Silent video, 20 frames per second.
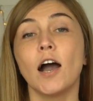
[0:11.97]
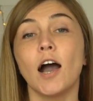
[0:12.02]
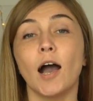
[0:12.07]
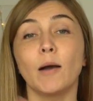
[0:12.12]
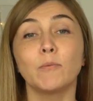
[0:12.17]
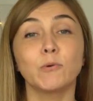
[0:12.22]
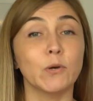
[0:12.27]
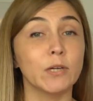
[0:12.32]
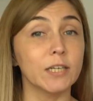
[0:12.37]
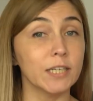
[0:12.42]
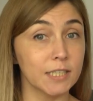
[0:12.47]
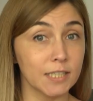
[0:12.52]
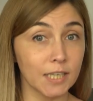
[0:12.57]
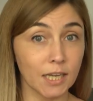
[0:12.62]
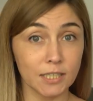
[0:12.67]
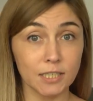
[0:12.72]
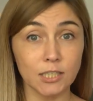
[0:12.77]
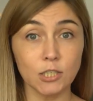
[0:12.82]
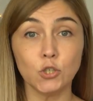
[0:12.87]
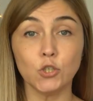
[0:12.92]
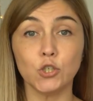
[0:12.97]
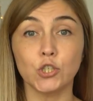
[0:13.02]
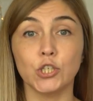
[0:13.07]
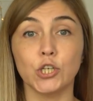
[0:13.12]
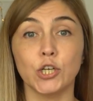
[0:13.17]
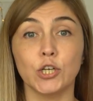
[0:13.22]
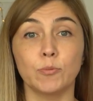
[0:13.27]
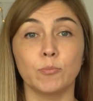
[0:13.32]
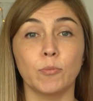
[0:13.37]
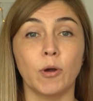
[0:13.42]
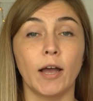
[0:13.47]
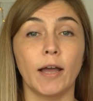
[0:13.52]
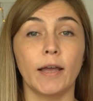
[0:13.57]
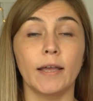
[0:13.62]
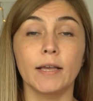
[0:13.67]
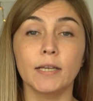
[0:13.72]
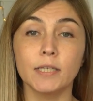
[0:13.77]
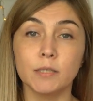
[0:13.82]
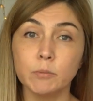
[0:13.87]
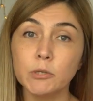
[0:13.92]
I'm quite excited to share my
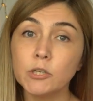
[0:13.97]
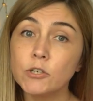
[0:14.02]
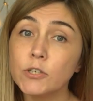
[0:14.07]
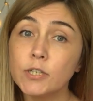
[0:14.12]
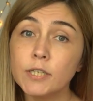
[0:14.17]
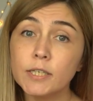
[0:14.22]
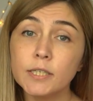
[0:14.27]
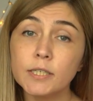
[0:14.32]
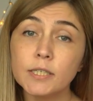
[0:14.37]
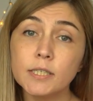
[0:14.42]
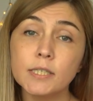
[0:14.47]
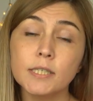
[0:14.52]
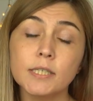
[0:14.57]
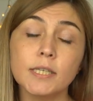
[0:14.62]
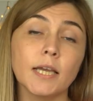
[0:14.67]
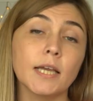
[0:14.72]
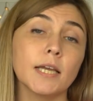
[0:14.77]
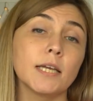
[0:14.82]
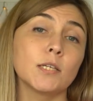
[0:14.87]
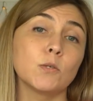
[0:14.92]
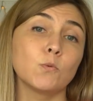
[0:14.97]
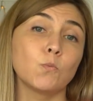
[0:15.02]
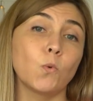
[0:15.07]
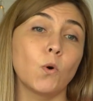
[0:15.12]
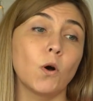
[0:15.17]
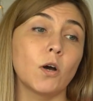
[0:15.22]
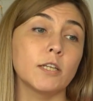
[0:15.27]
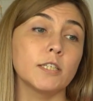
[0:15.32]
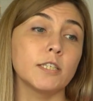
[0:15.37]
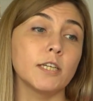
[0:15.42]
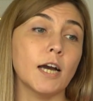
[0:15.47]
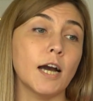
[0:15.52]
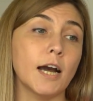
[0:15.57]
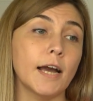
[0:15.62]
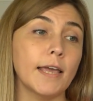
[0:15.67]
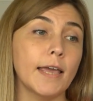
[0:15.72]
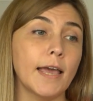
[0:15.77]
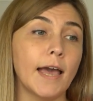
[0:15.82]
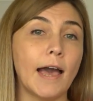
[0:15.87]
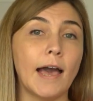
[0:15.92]
experience and what
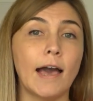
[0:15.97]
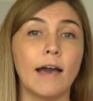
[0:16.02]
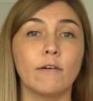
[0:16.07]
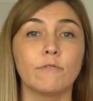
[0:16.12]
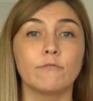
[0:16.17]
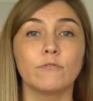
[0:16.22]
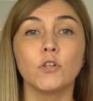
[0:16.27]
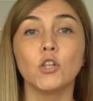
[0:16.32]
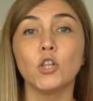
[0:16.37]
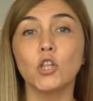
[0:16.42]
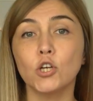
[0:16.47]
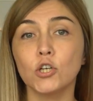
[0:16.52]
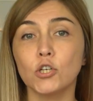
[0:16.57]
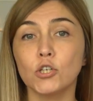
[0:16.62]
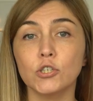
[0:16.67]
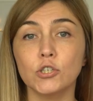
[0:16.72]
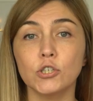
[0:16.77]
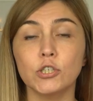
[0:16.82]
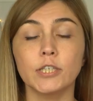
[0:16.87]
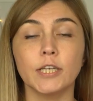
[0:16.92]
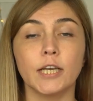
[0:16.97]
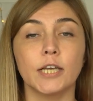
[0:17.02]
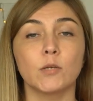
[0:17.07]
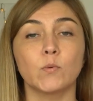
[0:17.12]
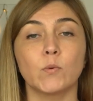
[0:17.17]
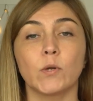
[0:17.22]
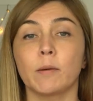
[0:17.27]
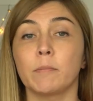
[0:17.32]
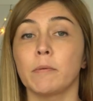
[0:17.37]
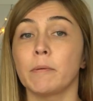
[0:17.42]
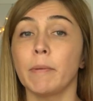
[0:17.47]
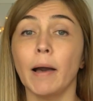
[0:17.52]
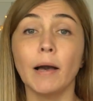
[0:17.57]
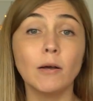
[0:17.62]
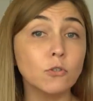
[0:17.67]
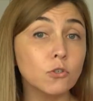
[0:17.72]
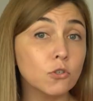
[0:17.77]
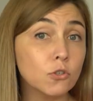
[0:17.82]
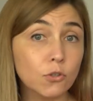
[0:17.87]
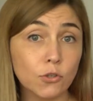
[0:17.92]
I have learned and what I'm
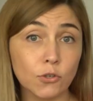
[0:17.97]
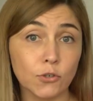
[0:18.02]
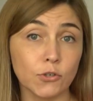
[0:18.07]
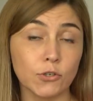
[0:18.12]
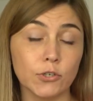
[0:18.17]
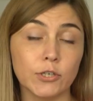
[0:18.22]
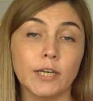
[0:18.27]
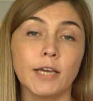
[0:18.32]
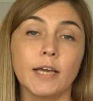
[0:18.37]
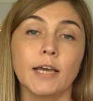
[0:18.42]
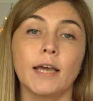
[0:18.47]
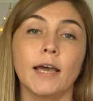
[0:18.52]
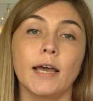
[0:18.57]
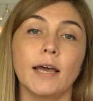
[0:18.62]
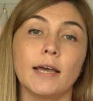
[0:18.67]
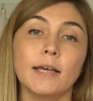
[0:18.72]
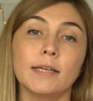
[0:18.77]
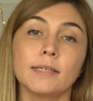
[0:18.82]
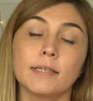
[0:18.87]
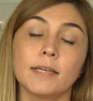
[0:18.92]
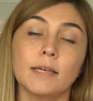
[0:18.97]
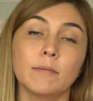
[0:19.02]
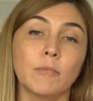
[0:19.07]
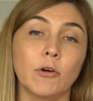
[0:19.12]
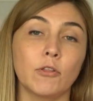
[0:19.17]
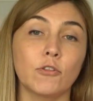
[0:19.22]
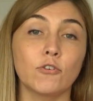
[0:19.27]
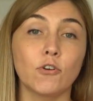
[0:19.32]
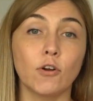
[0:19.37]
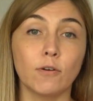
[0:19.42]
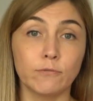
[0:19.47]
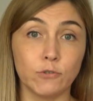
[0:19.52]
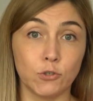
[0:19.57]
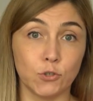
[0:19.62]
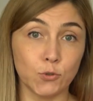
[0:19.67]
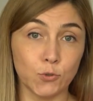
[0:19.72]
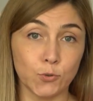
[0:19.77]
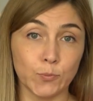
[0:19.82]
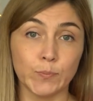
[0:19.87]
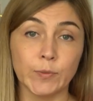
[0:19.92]
about to learn as a mother of
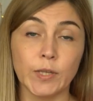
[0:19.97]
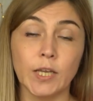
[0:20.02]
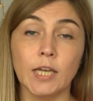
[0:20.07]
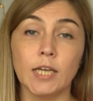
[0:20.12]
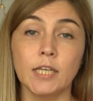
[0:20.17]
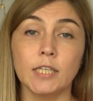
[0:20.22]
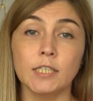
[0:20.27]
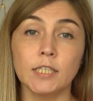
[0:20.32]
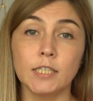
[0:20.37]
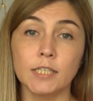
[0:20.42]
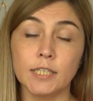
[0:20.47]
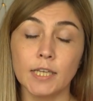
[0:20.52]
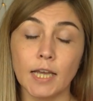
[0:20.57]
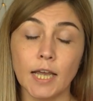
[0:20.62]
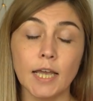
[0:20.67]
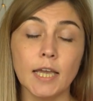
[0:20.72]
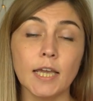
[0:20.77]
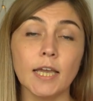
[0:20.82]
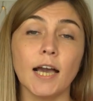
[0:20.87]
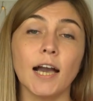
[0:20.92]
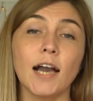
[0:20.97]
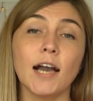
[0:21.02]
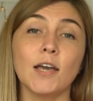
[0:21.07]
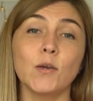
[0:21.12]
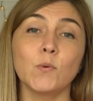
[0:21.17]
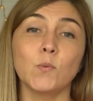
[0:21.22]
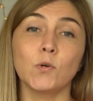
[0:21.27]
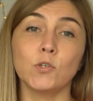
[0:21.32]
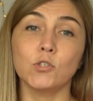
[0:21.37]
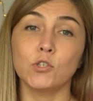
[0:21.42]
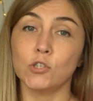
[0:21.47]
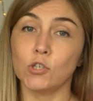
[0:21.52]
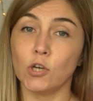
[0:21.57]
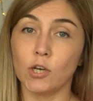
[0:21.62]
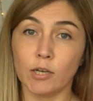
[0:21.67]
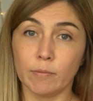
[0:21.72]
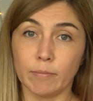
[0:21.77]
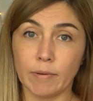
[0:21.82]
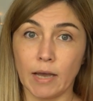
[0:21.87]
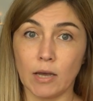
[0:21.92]
two. Today, I want to
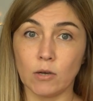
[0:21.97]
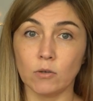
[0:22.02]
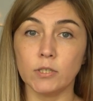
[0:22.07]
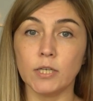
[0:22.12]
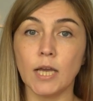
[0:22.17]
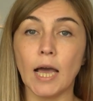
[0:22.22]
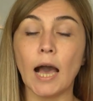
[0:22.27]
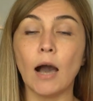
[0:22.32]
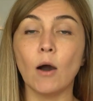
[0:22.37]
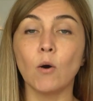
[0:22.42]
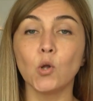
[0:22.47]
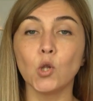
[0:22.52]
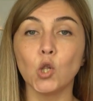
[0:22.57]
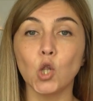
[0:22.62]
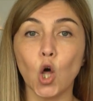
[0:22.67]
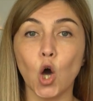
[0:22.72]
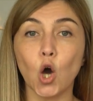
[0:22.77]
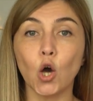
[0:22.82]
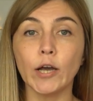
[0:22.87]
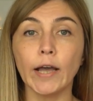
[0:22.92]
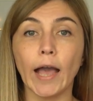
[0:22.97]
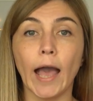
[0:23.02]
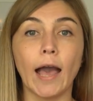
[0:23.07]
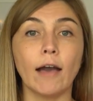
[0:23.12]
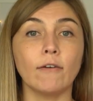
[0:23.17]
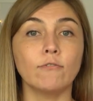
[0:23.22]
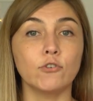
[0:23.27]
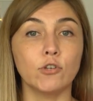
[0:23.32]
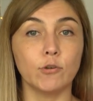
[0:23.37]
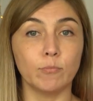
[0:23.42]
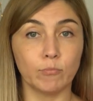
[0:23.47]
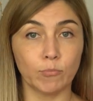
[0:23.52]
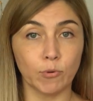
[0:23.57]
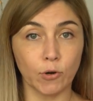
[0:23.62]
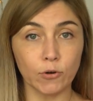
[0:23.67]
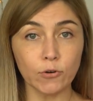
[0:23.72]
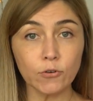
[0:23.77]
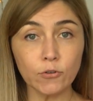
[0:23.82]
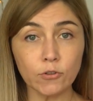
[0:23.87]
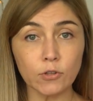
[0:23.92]
talk about how long after
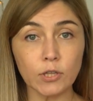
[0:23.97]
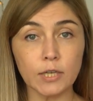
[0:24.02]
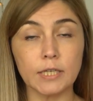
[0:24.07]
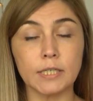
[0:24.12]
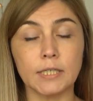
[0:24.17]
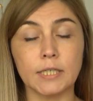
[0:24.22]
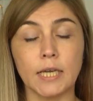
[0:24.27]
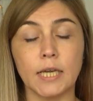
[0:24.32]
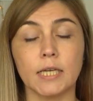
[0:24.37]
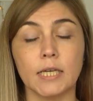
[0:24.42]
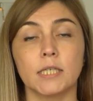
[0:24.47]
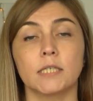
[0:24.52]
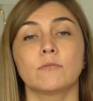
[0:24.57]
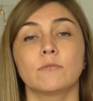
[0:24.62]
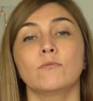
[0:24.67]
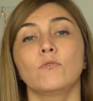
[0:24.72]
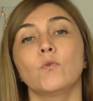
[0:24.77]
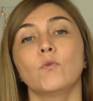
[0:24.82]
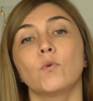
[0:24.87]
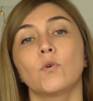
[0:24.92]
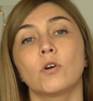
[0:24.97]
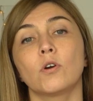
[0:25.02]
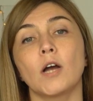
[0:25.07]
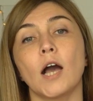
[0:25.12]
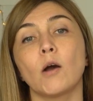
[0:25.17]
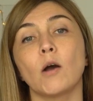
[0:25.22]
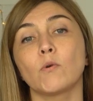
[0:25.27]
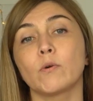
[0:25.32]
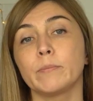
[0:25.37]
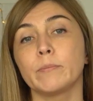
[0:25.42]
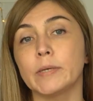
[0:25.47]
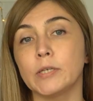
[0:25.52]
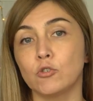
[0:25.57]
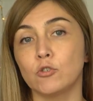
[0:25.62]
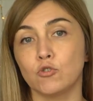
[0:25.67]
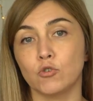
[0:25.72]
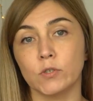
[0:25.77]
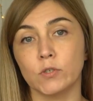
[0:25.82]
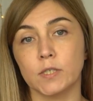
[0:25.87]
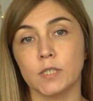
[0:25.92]
birth it takes for our
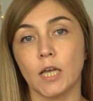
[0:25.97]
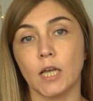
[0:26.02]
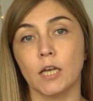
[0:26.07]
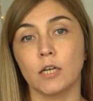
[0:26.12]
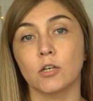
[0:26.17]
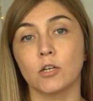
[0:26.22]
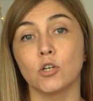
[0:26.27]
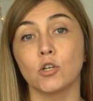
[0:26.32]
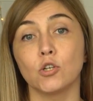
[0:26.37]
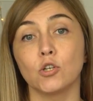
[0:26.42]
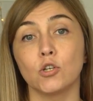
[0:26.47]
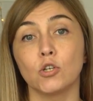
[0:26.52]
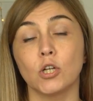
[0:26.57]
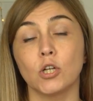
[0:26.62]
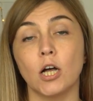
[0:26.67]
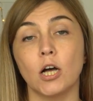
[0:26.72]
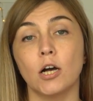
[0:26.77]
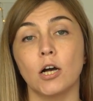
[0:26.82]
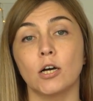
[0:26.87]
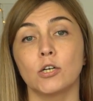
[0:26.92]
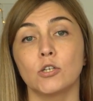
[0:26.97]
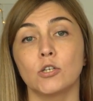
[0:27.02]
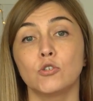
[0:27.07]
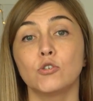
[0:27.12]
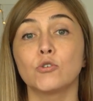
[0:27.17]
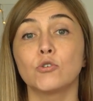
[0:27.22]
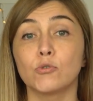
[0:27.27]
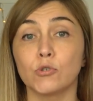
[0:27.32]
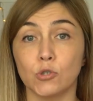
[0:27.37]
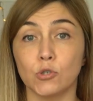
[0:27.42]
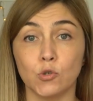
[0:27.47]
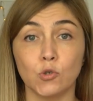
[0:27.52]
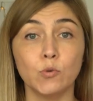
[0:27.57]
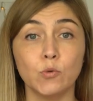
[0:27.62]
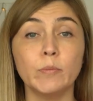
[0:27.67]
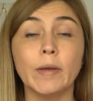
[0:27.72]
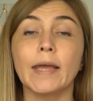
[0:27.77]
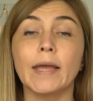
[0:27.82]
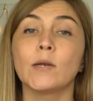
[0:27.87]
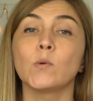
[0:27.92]
menstrual cycle to
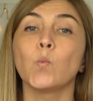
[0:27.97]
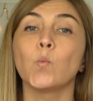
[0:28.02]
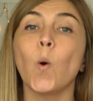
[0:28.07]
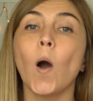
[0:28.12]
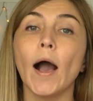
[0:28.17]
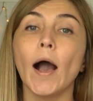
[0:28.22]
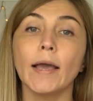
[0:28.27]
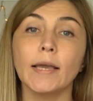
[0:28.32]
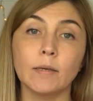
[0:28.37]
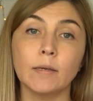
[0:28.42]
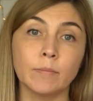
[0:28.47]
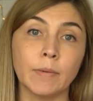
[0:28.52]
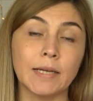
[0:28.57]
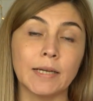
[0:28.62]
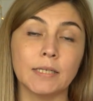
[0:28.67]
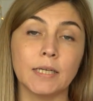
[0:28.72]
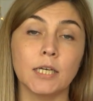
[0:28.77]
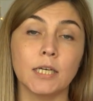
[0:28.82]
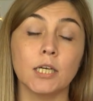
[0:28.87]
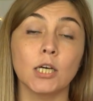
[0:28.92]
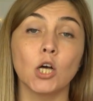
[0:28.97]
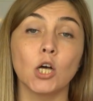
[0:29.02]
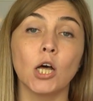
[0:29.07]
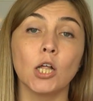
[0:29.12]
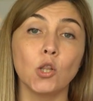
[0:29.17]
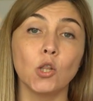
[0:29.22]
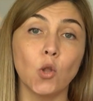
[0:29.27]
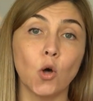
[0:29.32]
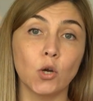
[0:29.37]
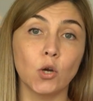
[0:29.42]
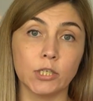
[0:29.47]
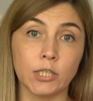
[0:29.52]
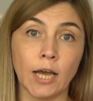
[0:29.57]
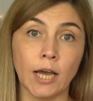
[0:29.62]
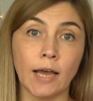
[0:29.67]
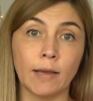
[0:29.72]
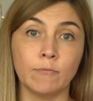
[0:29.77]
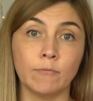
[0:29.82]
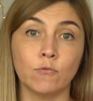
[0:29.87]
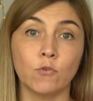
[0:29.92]
resume and why it might take a long
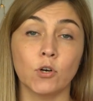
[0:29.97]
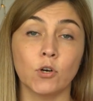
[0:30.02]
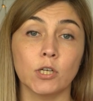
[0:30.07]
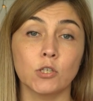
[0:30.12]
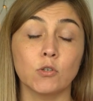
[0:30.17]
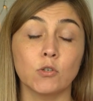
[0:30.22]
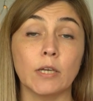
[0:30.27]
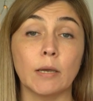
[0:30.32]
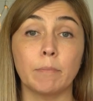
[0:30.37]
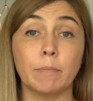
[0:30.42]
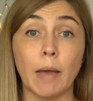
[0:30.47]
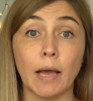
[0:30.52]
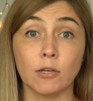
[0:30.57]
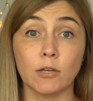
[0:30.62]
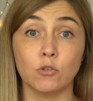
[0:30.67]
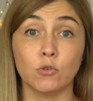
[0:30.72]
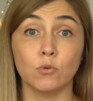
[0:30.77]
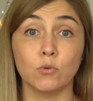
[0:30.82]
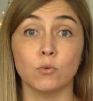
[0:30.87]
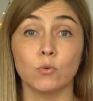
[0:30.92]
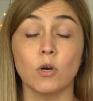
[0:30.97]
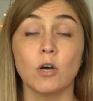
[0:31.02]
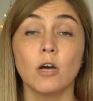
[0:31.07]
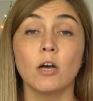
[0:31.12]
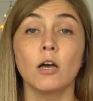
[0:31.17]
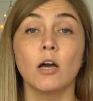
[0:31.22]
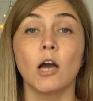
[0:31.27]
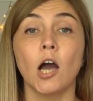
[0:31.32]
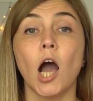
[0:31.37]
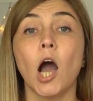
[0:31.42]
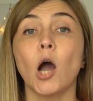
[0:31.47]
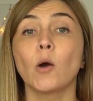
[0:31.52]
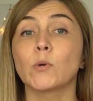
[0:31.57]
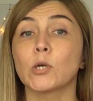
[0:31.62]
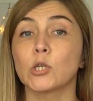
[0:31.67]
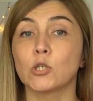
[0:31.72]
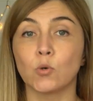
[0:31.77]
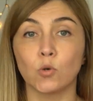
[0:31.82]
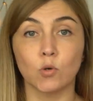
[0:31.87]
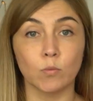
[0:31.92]
time for us to get back to
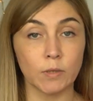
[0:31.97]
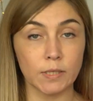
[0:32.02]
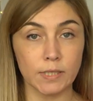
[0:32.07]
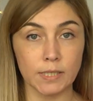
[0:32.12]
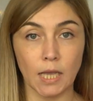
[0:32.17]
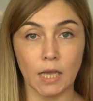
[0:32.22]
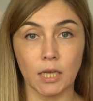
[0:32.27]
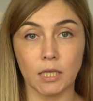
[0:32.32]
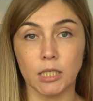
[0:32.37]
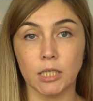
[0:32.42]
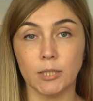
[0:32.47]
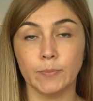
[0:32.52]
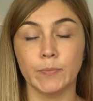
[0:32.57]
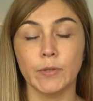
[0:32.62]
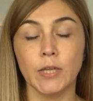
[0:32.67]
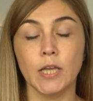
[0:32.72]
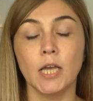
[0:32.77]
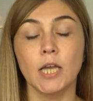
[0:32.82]
our normal cycle.